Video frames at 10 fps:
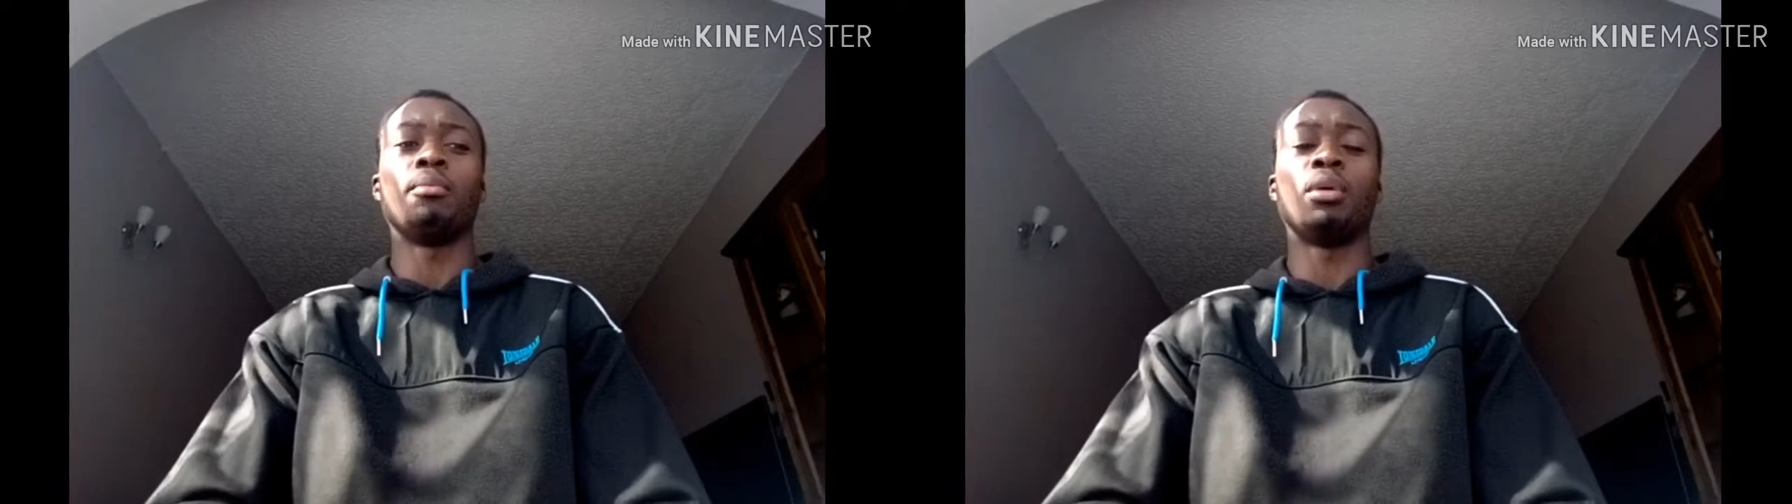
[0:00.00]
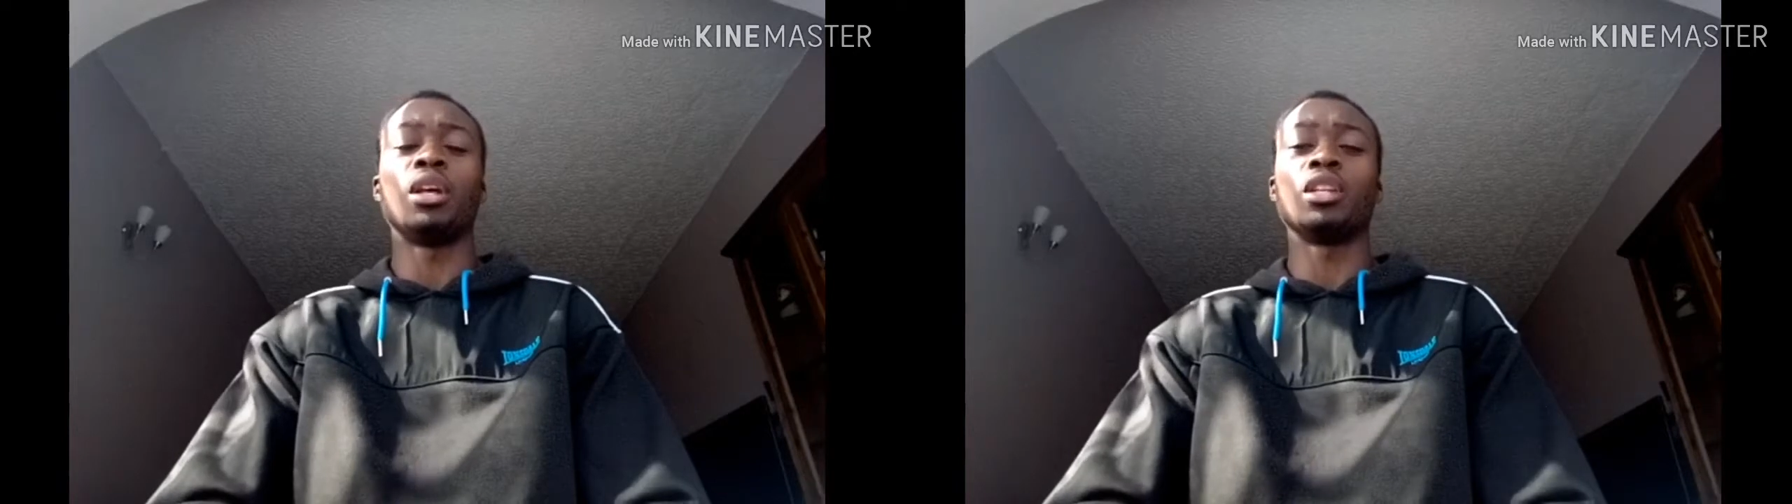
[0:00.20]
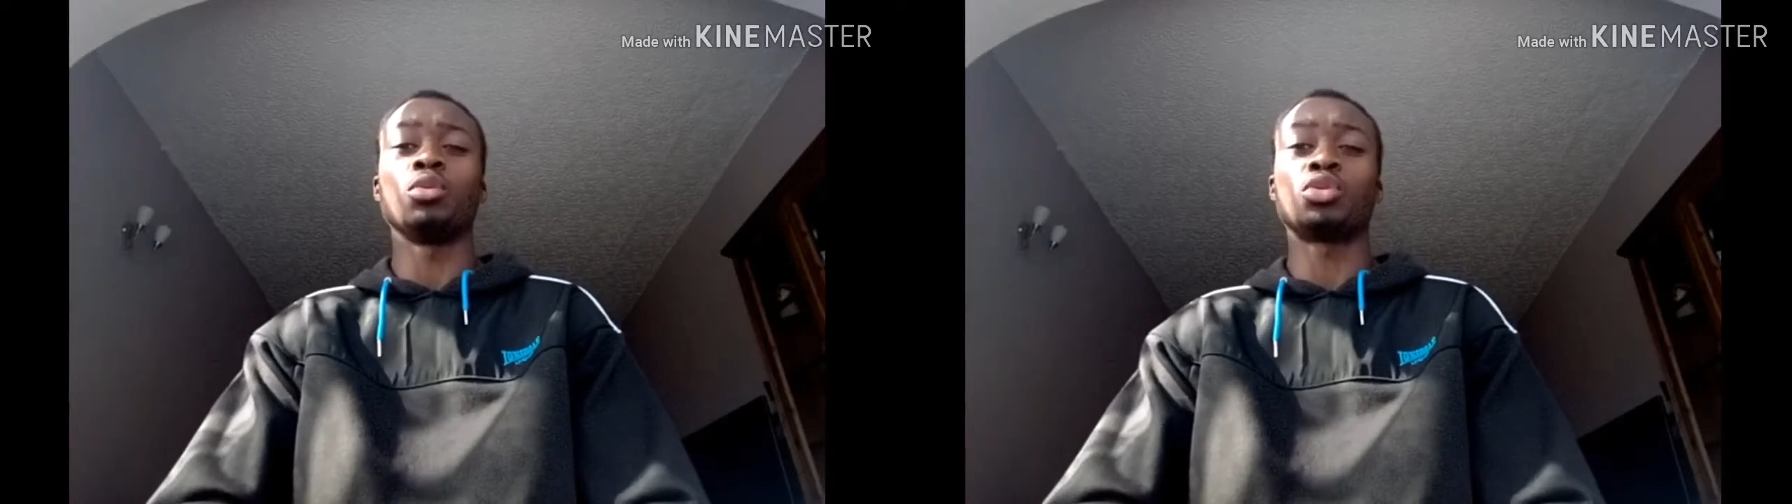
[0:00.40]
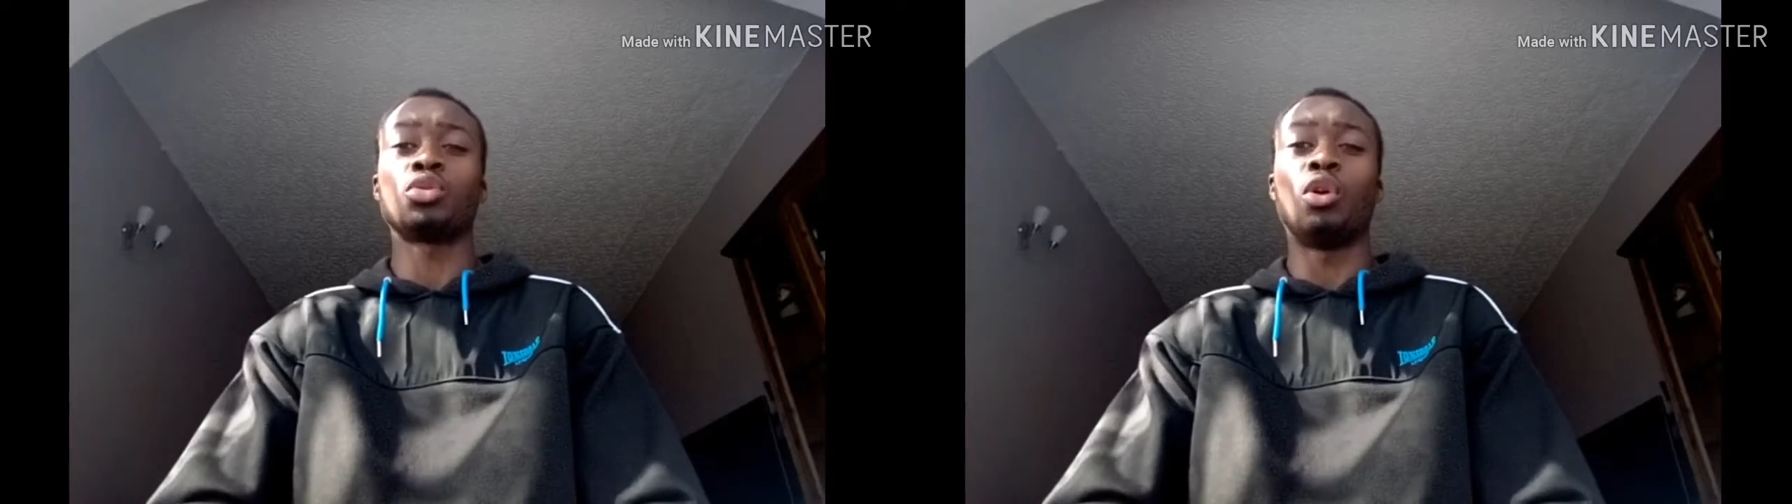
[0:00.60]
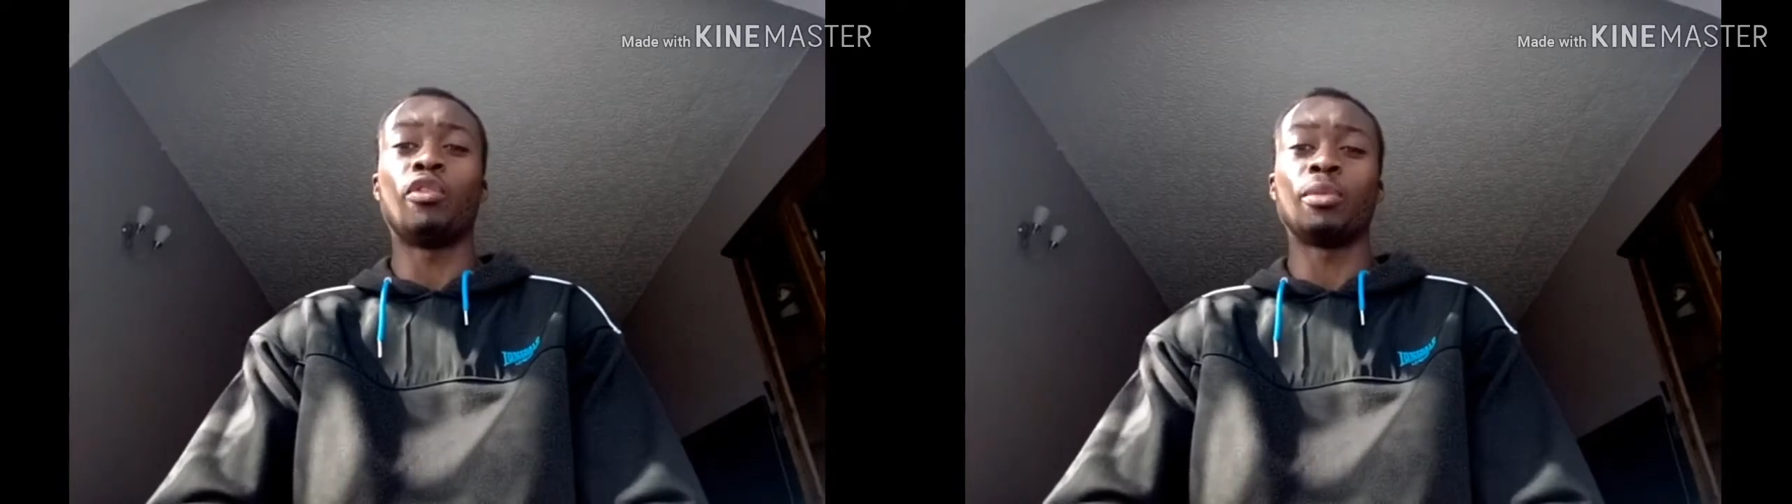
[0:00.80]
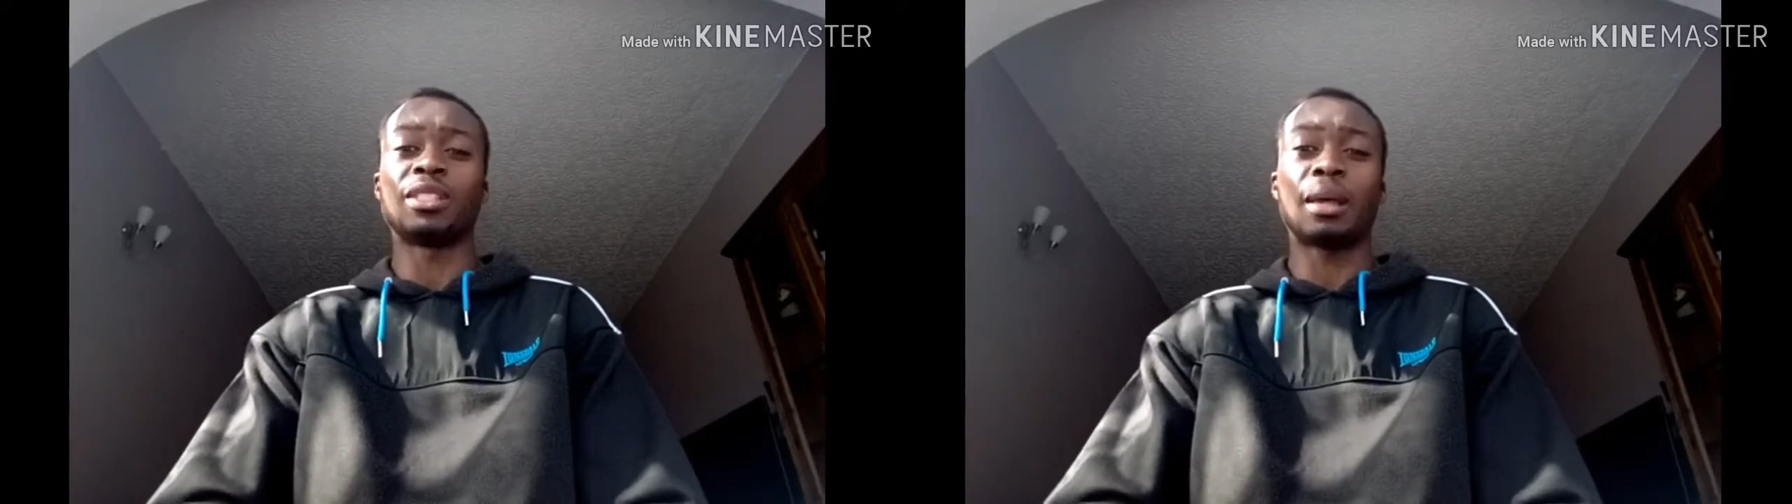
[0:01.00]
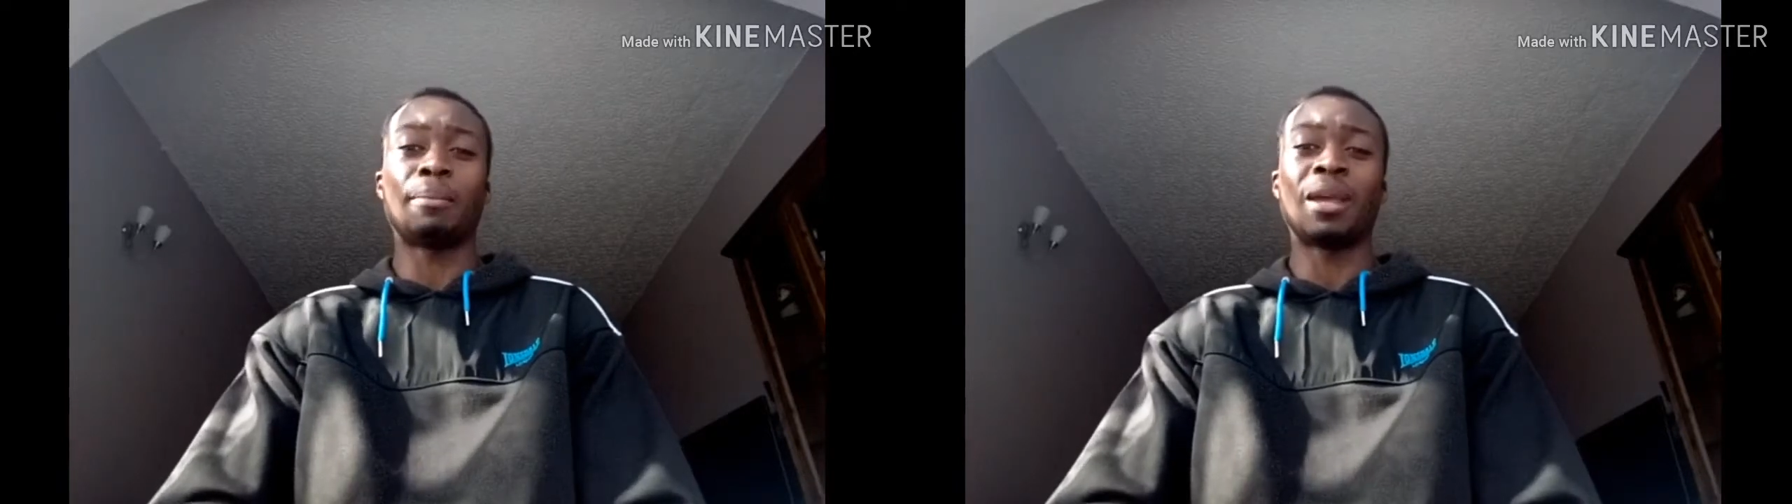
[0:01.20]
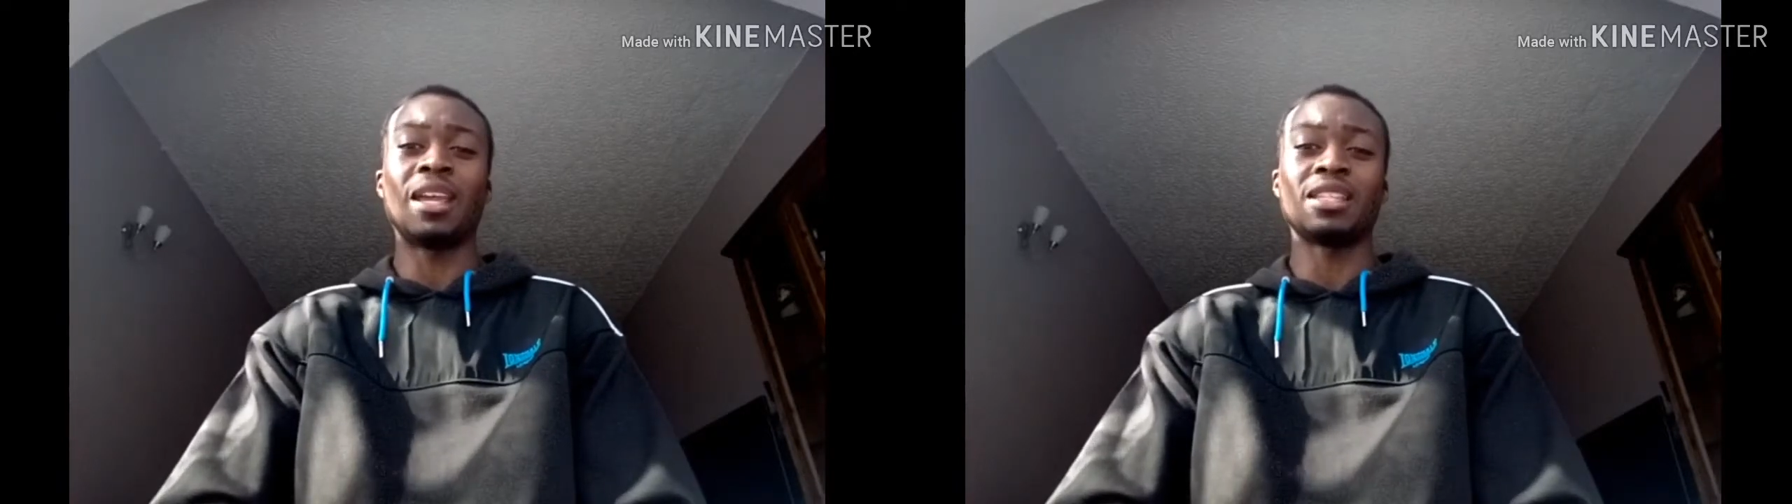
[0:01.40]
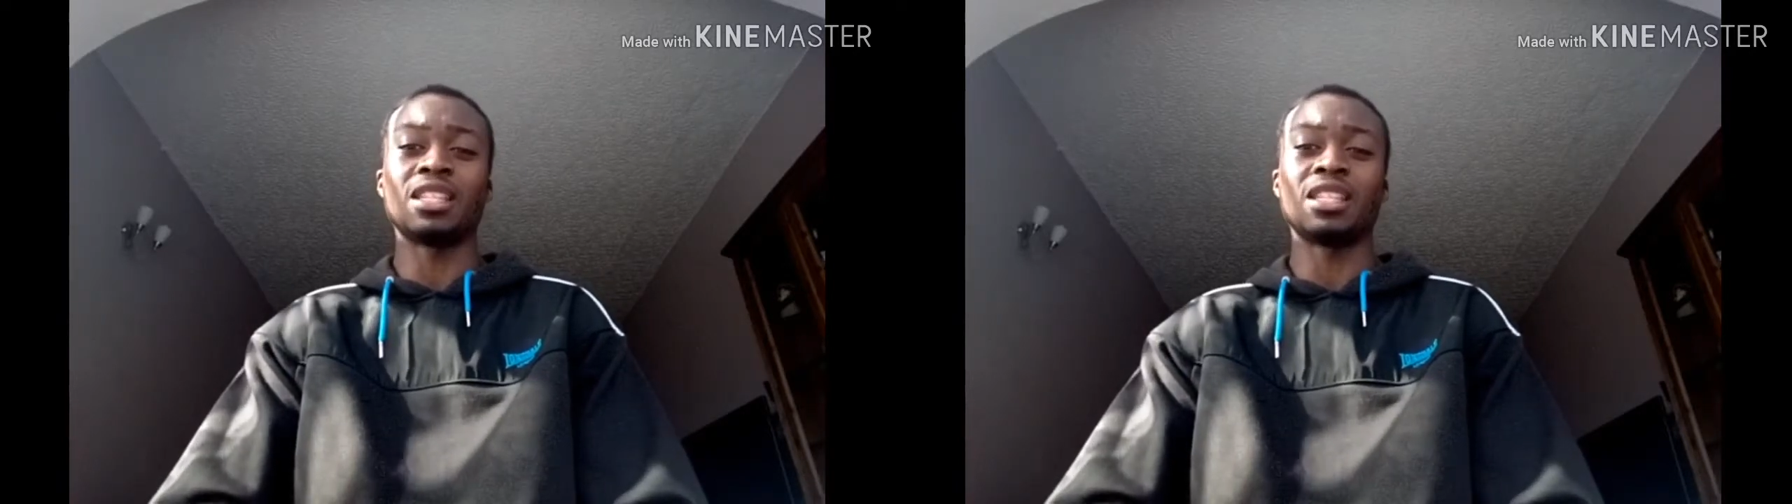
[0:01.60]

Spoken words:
Burnley will score from a set piece,